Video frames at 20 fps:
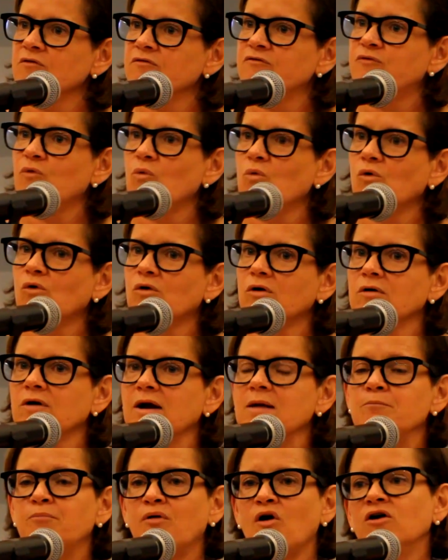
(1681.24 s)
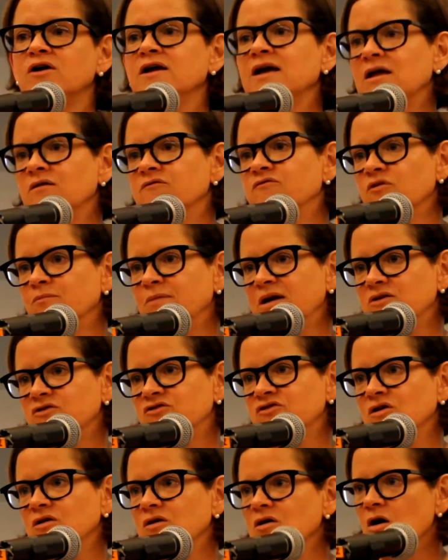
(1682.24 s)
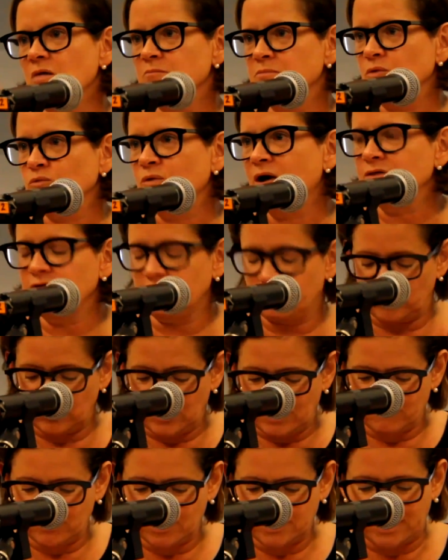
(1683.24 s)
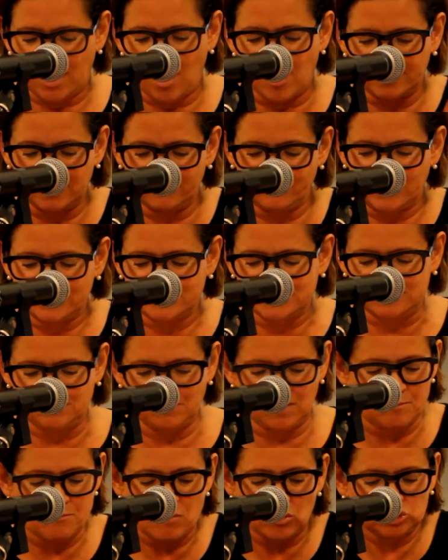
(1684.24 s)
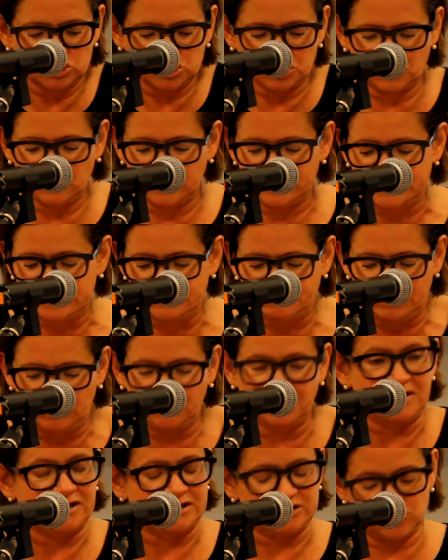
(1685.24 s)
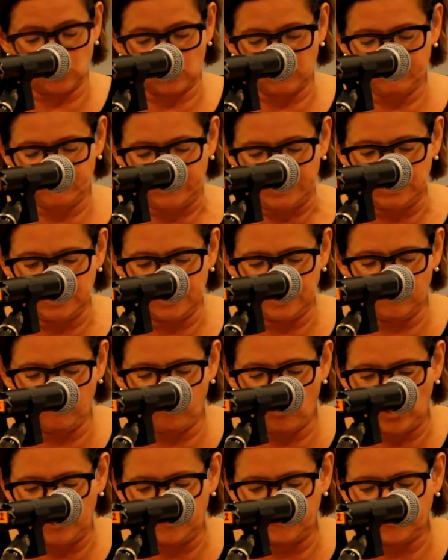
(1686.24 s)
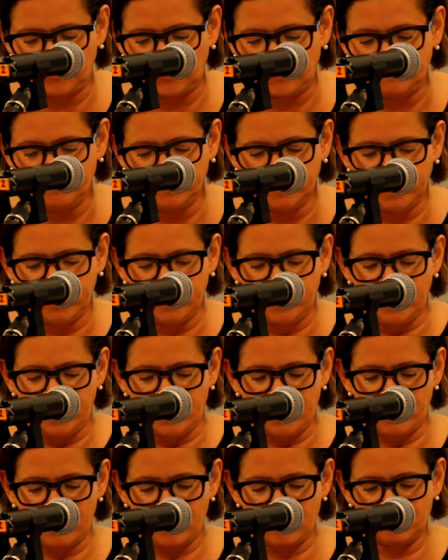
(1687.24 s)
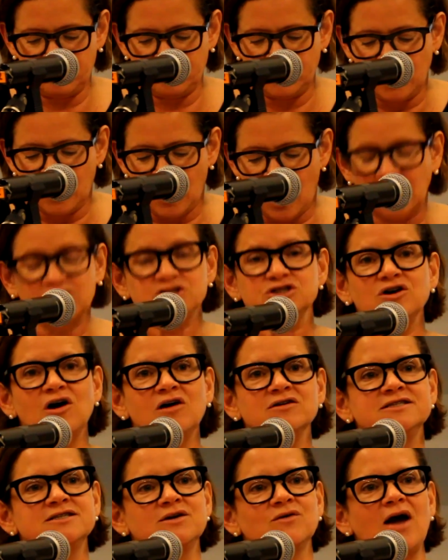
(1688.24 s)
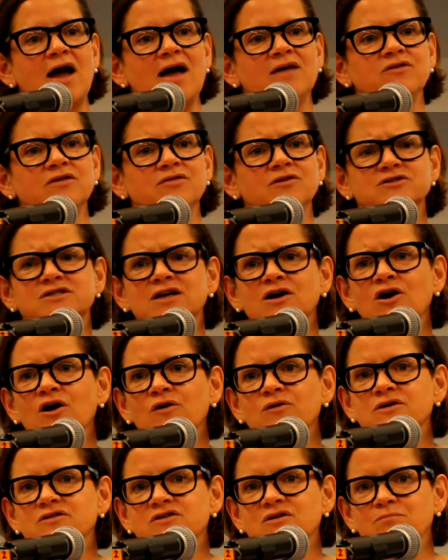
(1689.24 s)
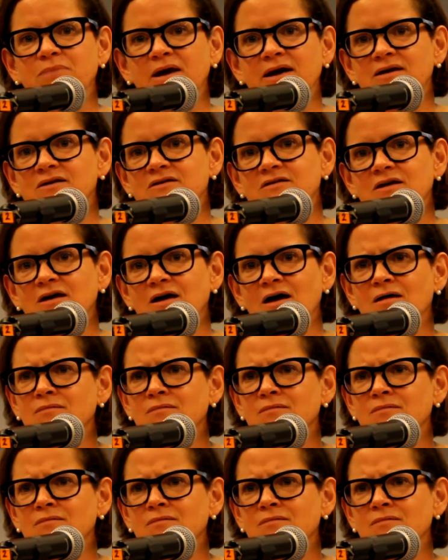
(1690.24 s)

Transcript: for imparting information, but rather for giving a kind of emotional experience or feeling of wonder. I should also add that there's a current debate